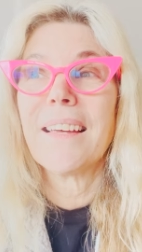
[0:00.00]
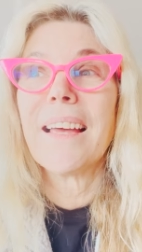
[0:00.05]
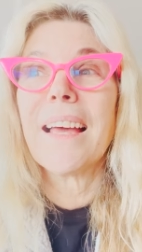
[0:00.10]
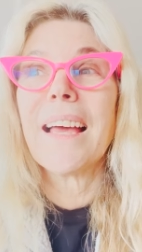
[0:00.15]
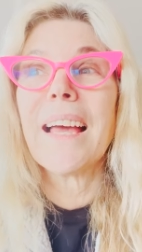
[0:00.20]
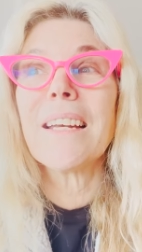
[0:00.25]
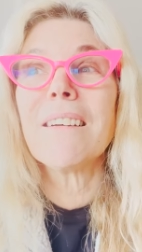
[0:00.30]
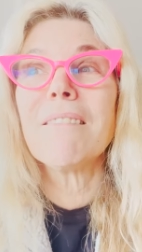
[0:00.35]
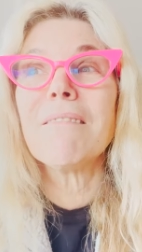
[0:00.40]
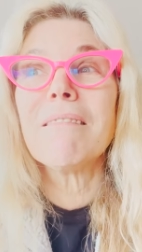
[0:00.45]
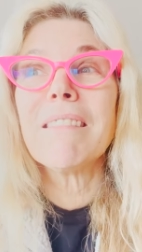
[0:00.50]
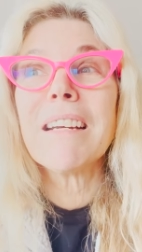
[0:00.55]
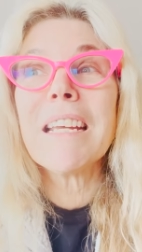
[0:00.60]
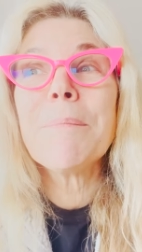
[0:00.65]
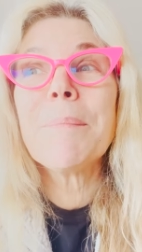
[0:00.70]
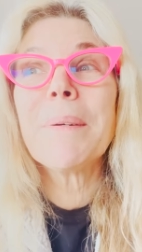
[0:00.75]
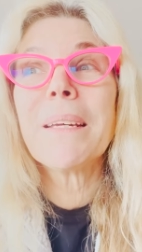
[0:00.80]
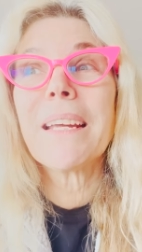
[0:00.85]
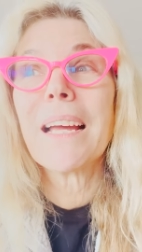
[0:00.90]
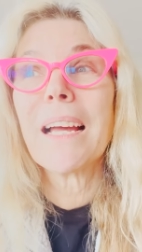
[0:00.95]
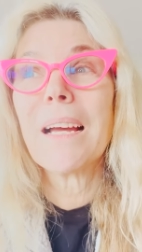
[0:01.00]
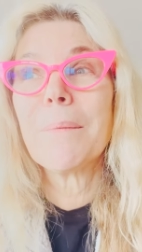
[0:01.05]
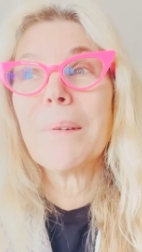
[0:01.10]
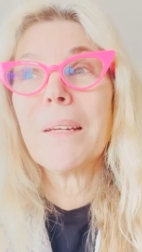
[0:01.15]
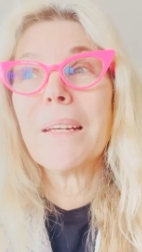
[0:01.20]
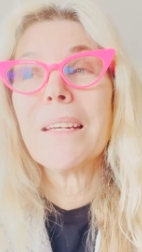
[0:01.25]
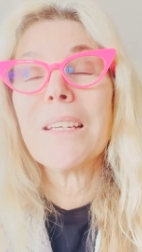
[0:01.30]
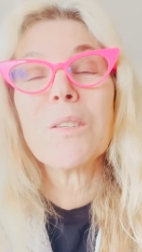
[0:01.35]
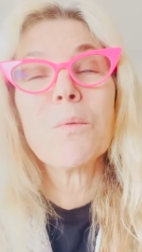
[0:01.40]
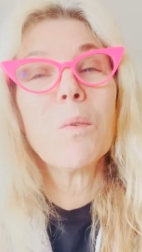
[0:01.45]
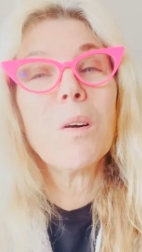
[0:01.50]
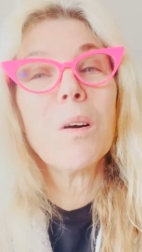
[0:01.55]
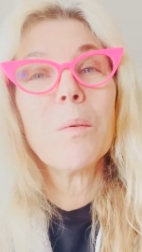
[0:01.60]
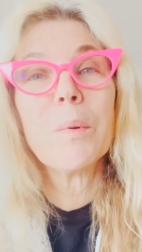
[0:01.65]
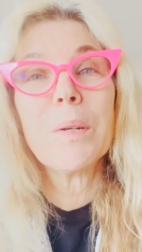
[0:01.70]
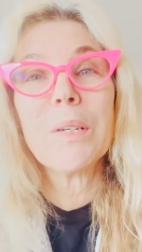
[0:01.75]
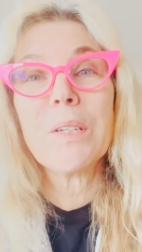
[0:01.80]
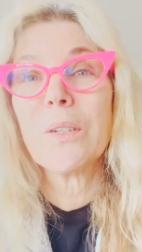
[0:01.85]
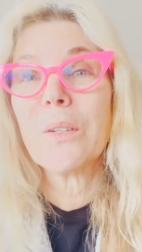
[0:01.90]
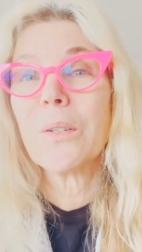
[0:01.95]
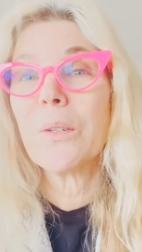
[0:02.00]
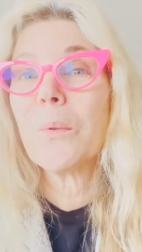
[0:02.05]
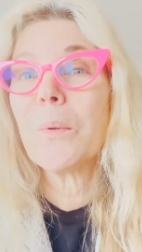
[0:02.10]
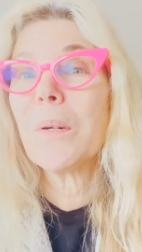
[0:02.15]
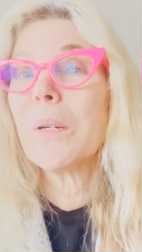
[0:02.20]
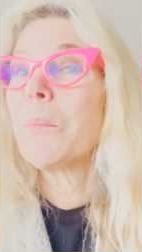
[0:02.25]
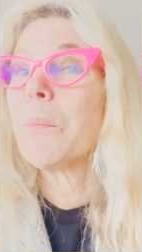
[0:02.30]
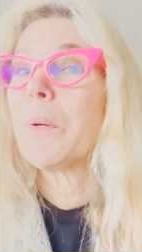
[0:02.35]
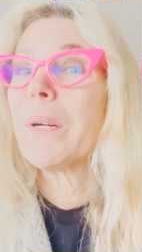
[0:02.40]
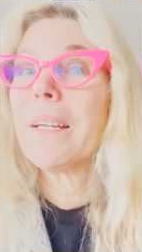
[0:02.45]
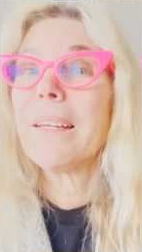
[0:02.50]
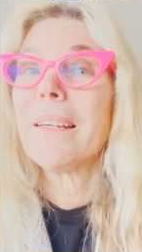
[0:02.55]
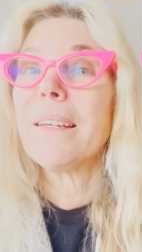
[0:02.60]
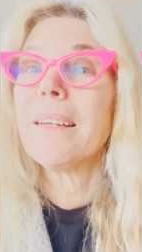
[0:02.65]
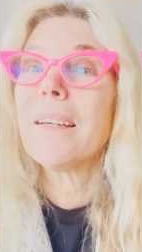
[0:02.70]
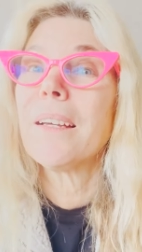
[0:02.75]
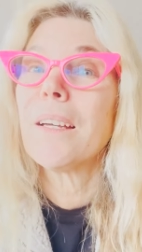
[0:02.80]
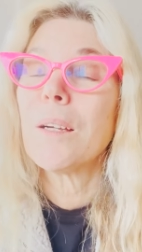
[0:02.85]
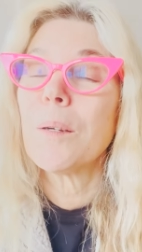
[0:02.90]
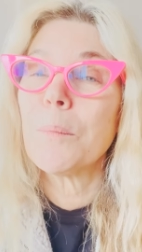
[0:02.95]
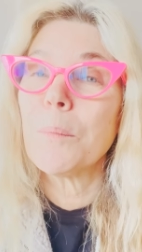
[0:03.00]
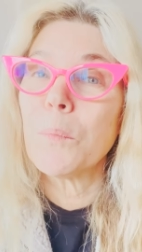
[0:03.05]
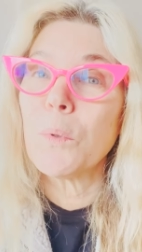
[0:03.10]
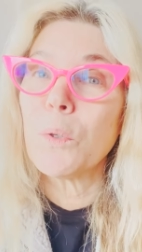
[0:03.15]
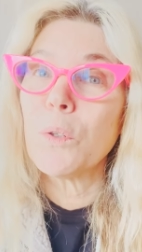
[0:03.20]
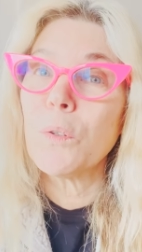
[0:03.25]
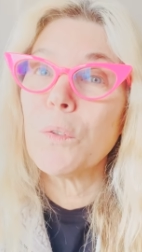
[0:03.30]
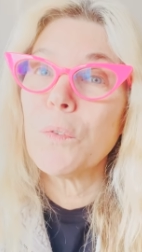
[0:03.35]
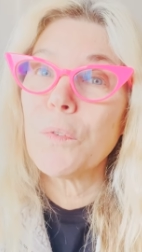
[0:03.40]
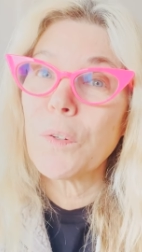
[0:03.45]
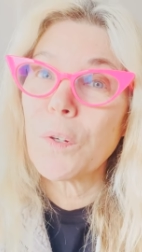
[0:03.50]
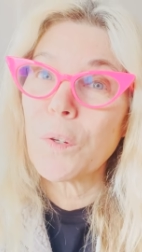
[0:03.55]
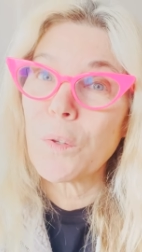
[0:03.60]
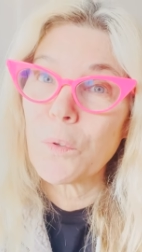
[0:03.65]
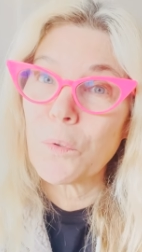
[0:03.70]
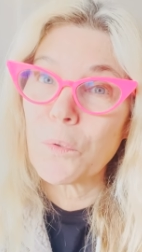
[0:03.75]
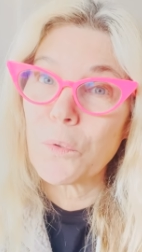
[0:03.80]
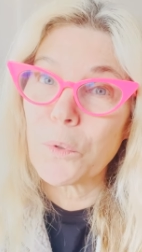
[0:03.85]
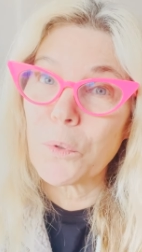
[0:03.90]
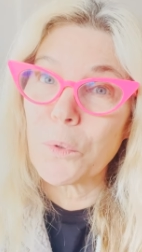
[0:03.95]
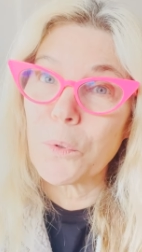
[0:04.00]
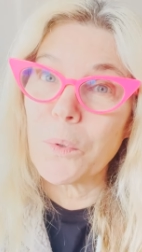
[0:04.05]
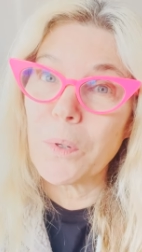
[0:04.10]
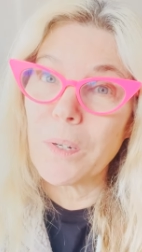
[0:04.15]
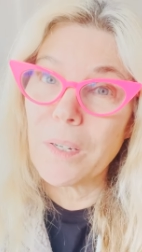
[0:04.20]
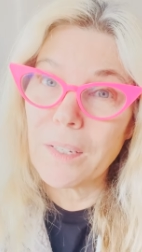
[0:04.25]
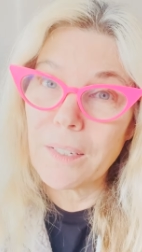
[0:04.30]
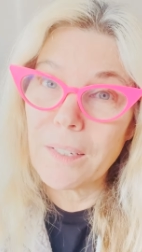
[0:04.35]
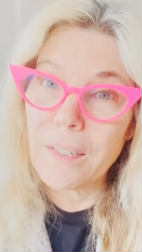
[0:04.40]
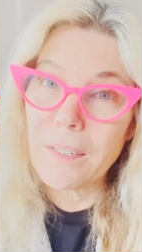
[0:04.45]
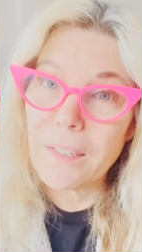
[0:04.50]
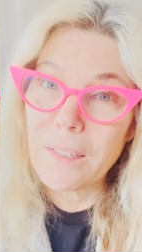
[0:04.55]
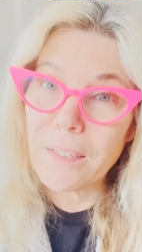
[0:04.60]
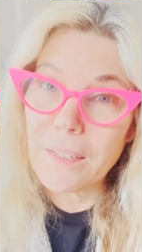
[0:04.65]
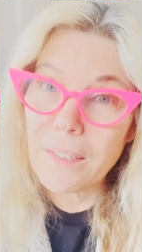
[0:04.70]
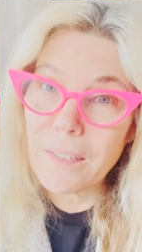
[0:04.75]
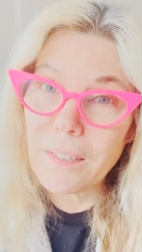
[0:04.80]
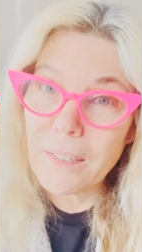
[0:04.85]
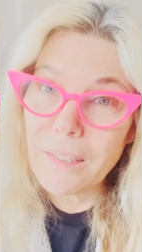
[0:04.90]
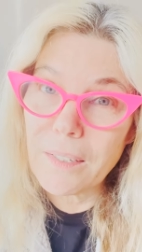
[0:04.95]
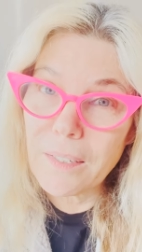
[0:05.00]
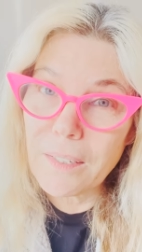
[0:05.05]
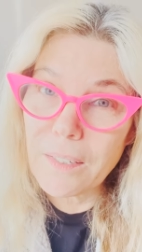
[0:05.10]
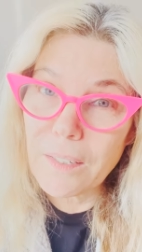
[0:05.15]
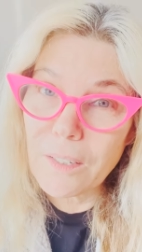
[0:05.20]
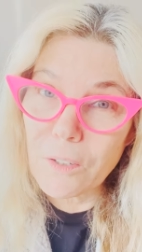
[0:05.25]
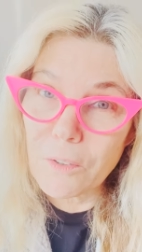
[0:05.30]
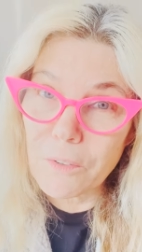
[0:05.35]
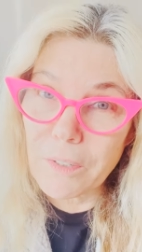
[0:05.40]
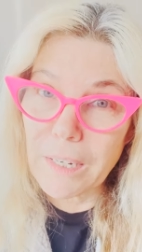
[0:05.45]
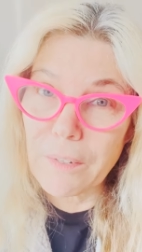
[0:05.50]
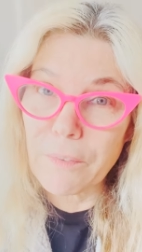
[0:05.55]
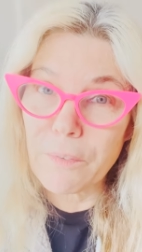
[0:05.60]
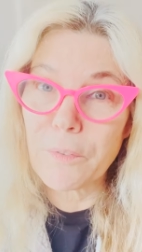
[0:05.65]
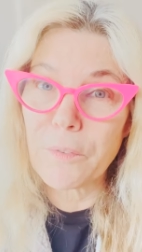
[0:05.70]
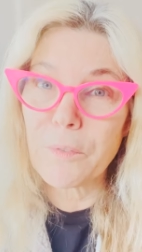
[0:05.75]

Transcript: And re-becoming is what we do when we move through grief.